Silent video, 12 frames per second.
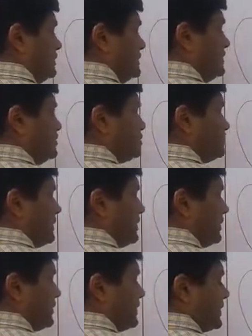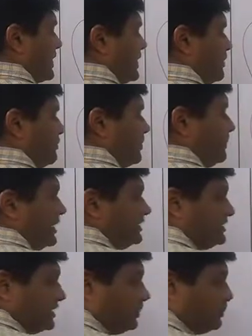this particular kind of a
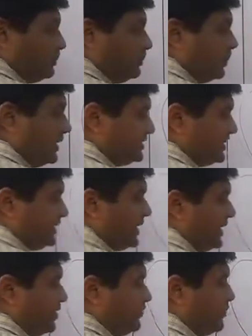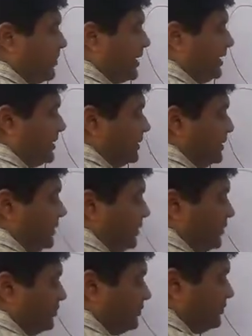bulging kind of a part,
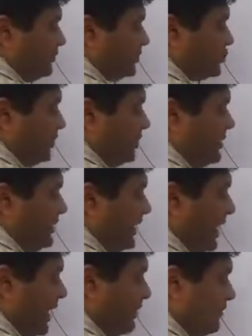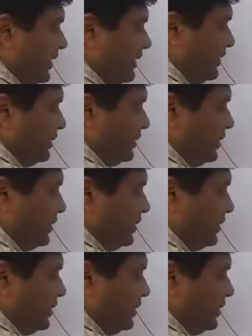which will be having